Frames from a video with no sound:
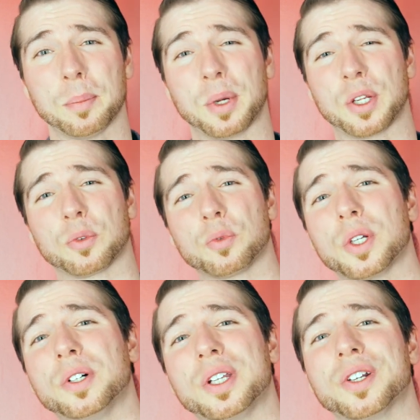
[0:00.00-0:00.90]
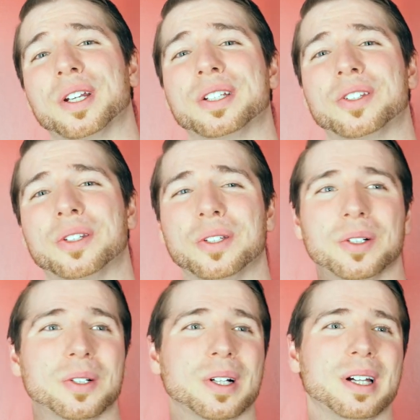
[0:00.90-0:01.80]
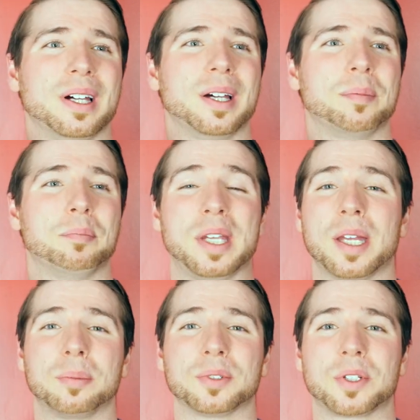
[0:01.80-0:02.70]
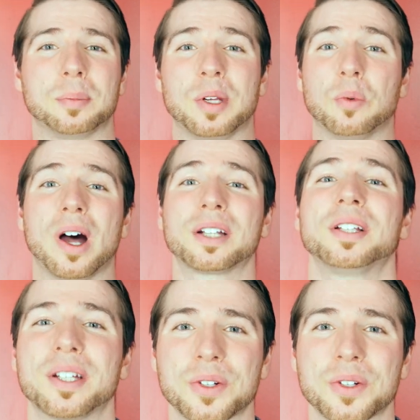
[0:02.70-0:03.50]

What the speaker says: But you're really going to be able to be widely